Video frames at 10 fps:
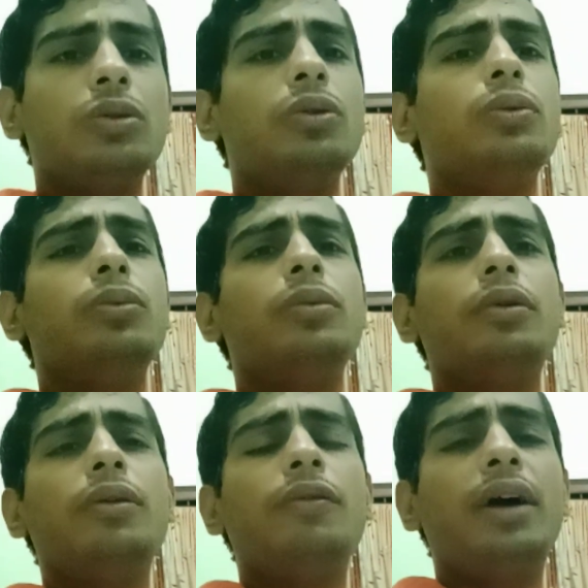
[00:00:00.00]
So,
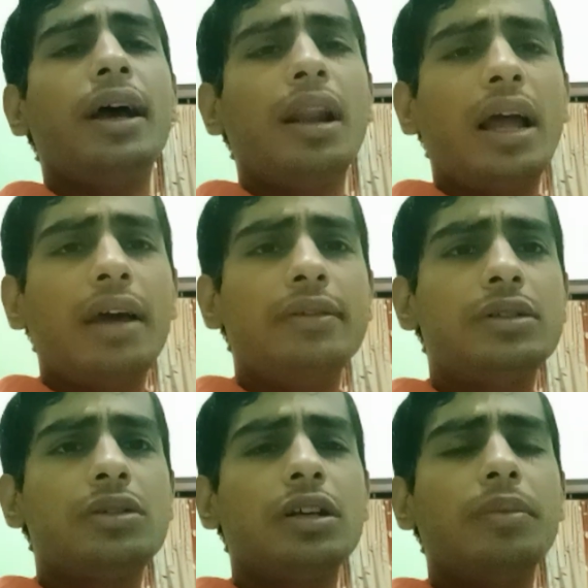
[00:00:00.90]
via live
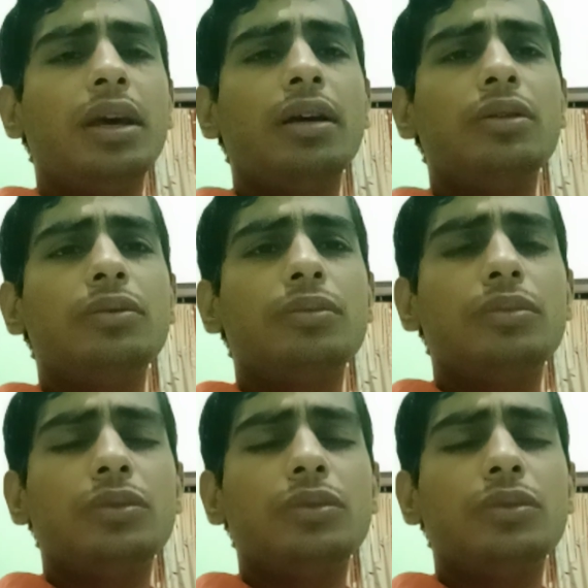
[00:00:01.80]
streaming,